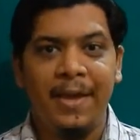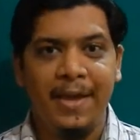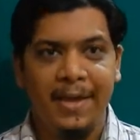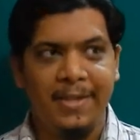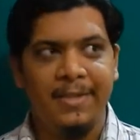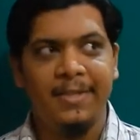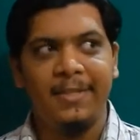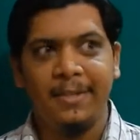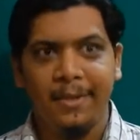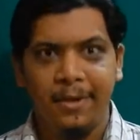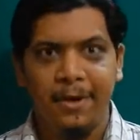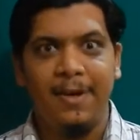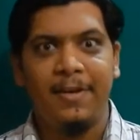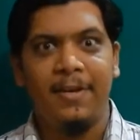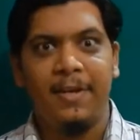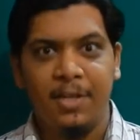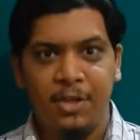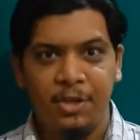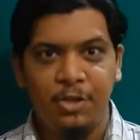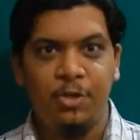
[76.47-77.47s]
and
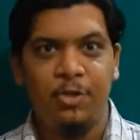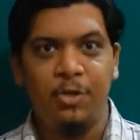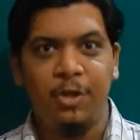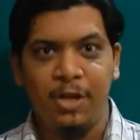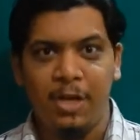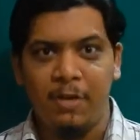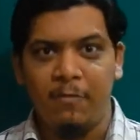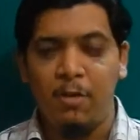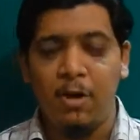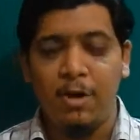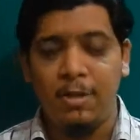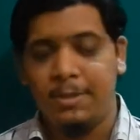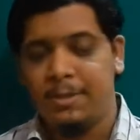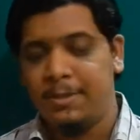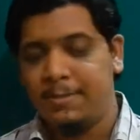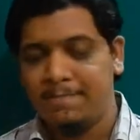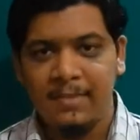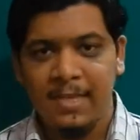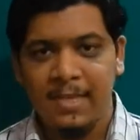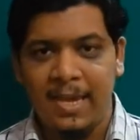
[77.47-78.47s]
got a UN award,
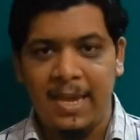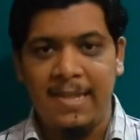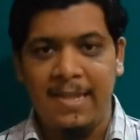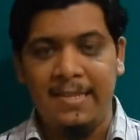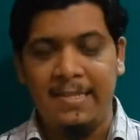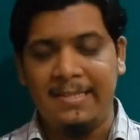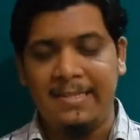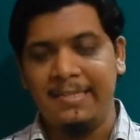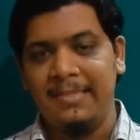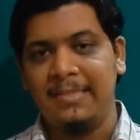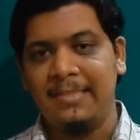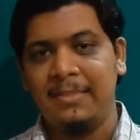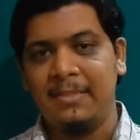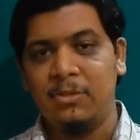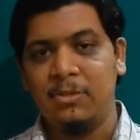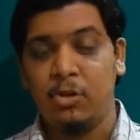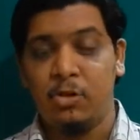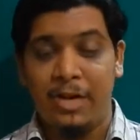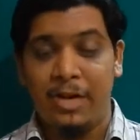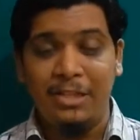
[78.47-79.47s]
and
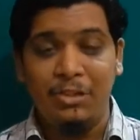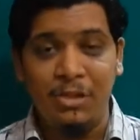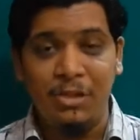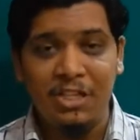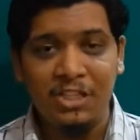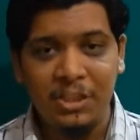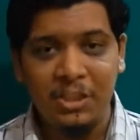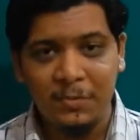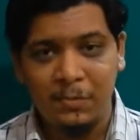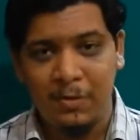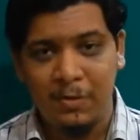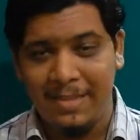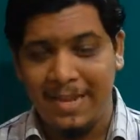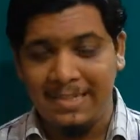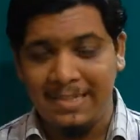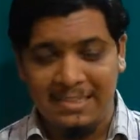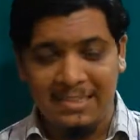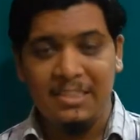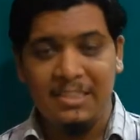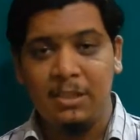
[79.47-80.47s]
congratulations for
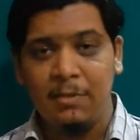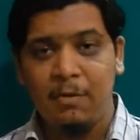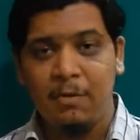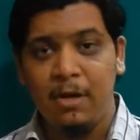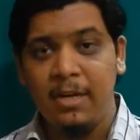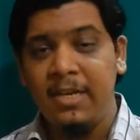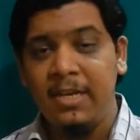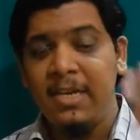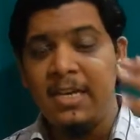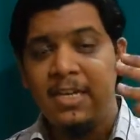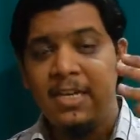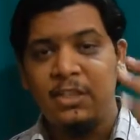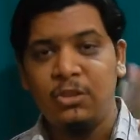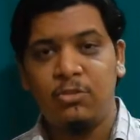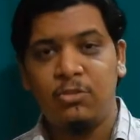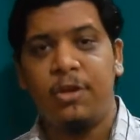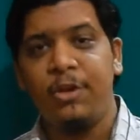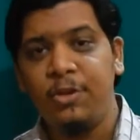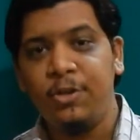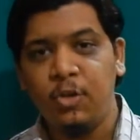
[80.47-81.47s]
that. This award is
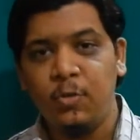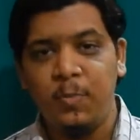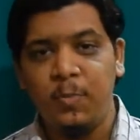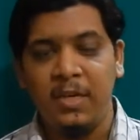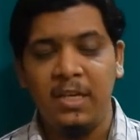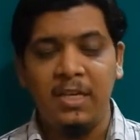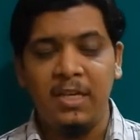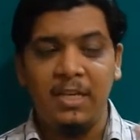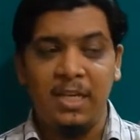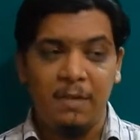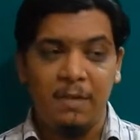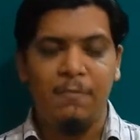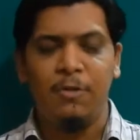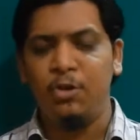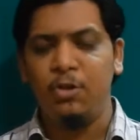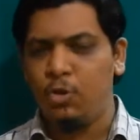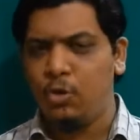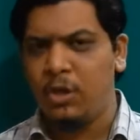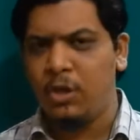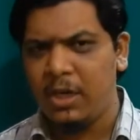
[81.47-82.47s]
going to be
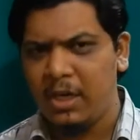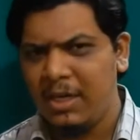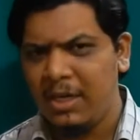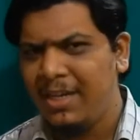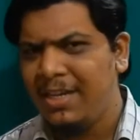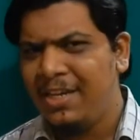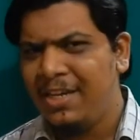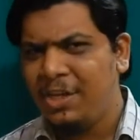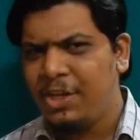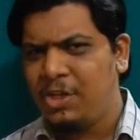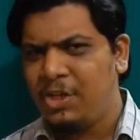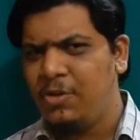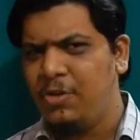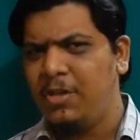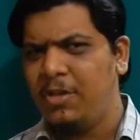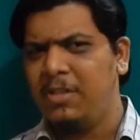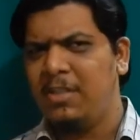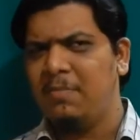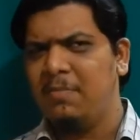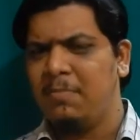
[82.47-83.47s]
given to her
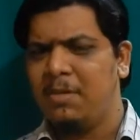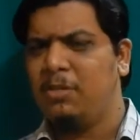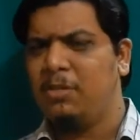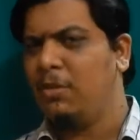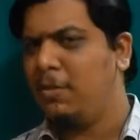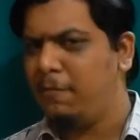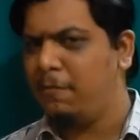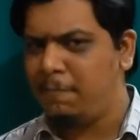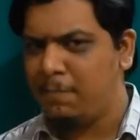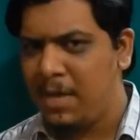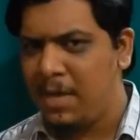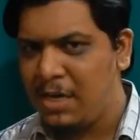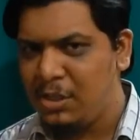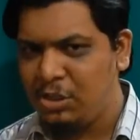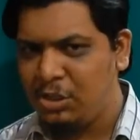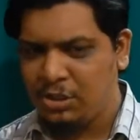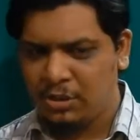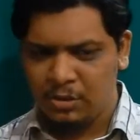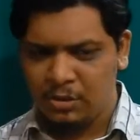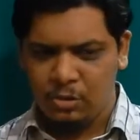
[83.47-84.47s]
during the month of
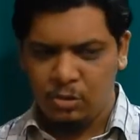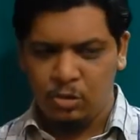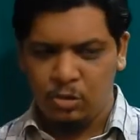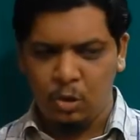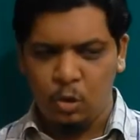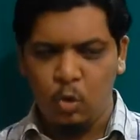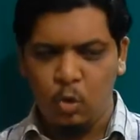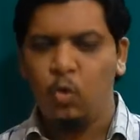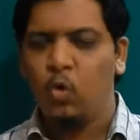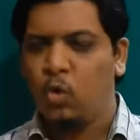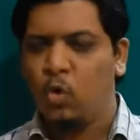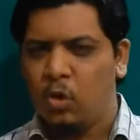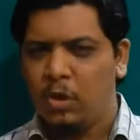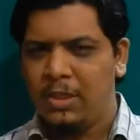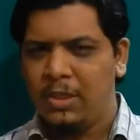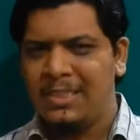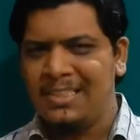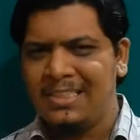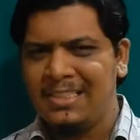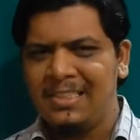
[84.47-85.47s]
March, so
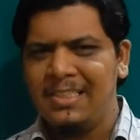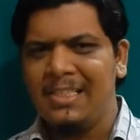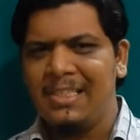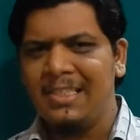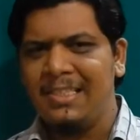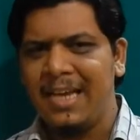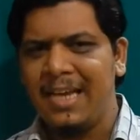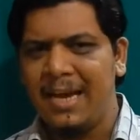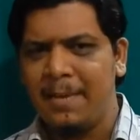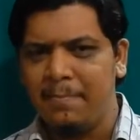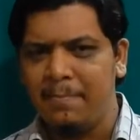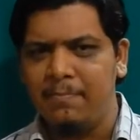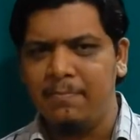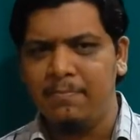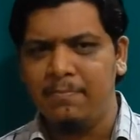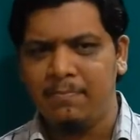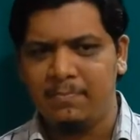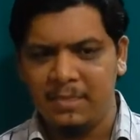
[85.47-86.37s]
still time.